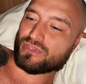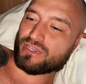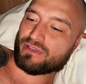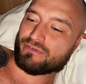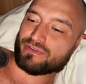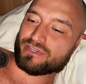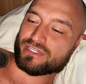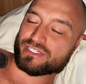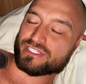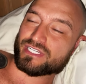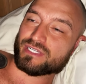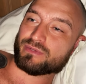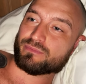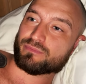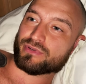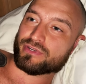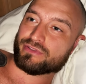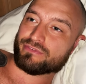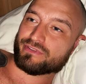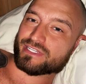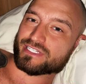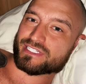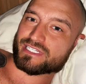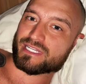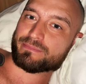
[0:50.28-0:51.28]
you haven't seen
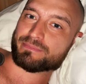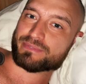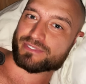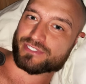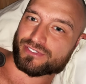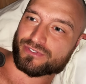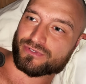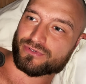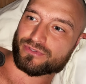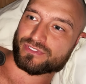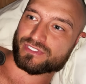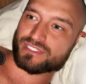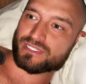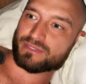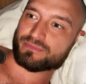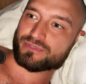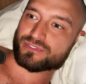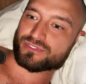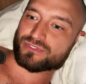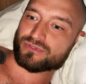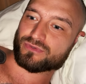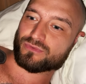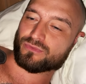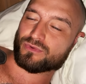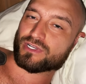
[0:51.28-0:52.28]
previous episodes,
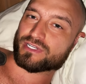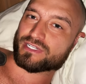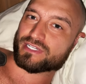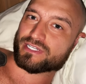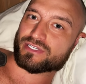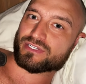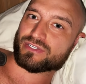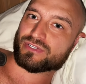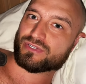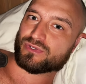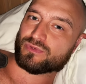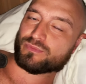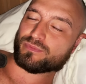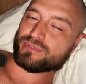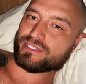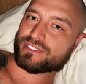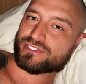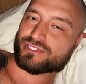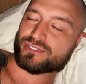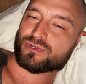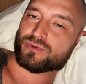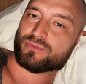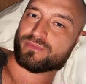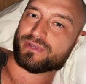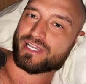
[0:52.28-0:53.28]
episode 1 and 2, please
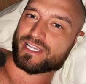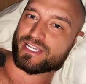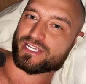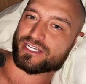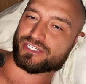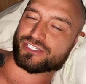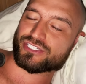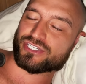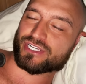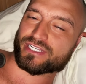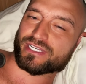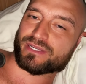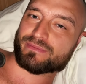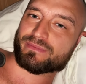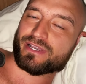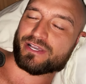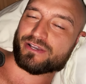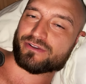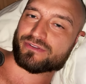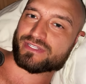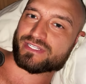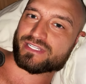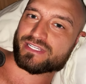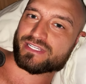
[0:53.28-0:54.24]
go back and check them out.